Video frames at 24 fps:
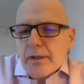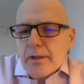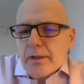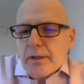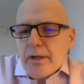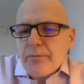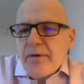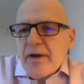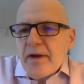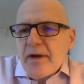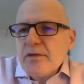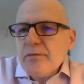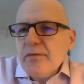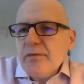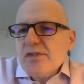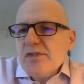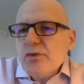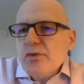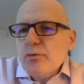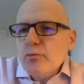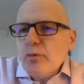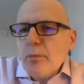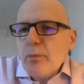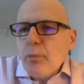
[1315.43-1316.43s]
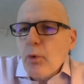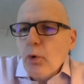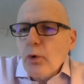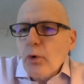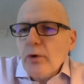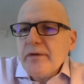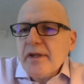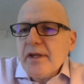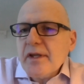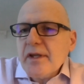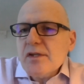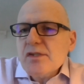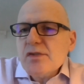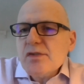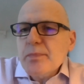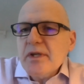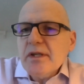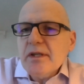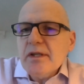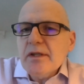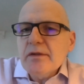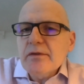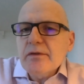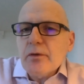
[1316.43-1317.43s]
effective incident reporting has
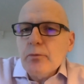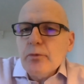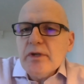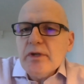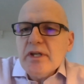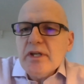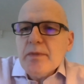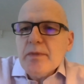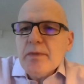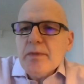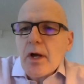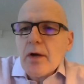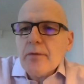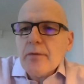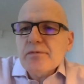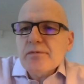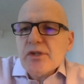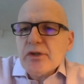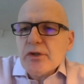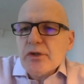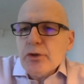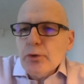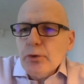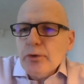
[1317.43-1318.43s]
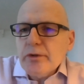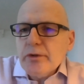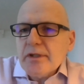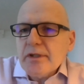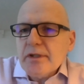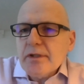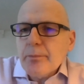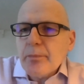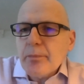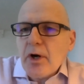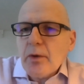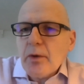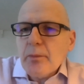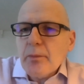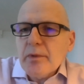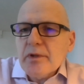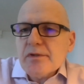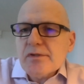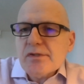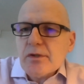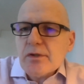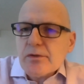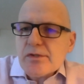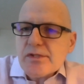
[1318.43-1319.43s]
been in the remit of security
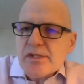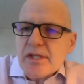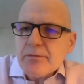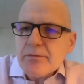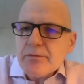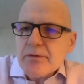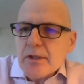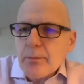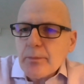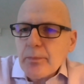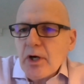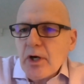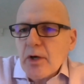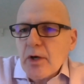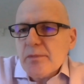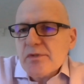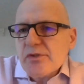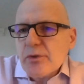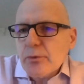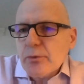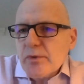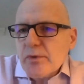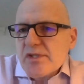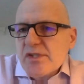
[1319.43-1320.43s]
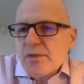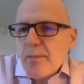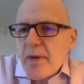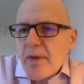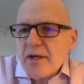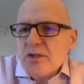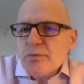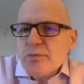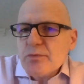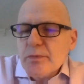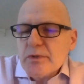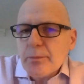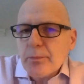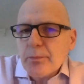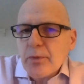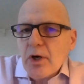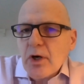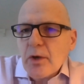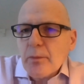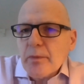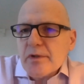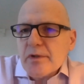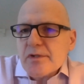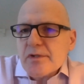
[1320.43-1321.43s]
departments or safety departments or risk management
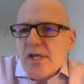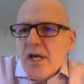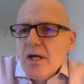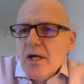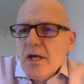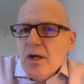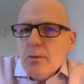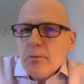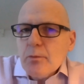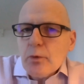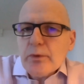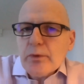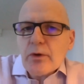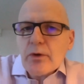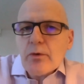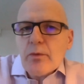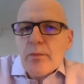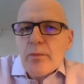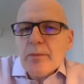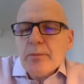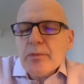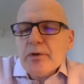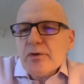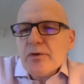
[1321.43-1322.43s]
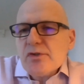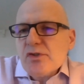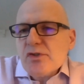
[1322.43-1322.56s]
departments. But we've got to remember there's